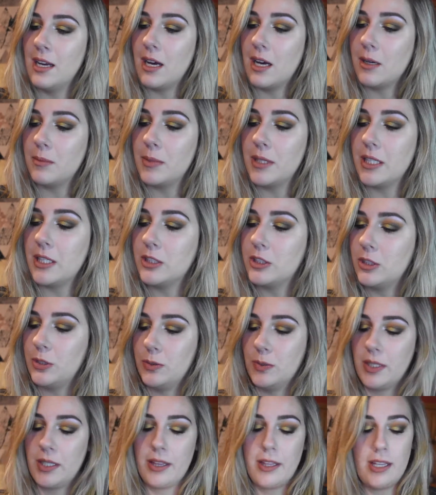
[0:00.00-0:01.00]
I'll be
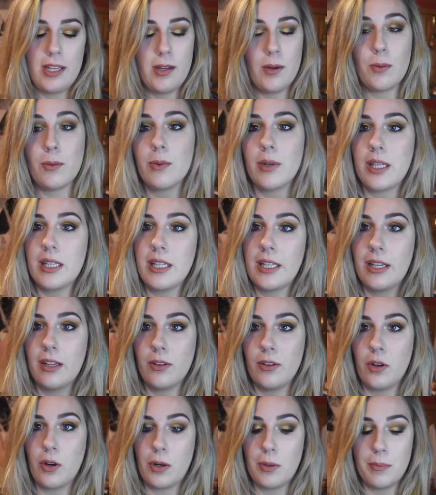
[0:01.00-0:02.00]
doing the Ring the
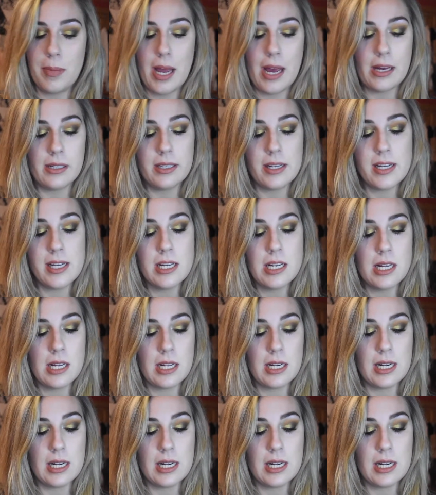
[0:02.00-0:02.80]
Alarm palette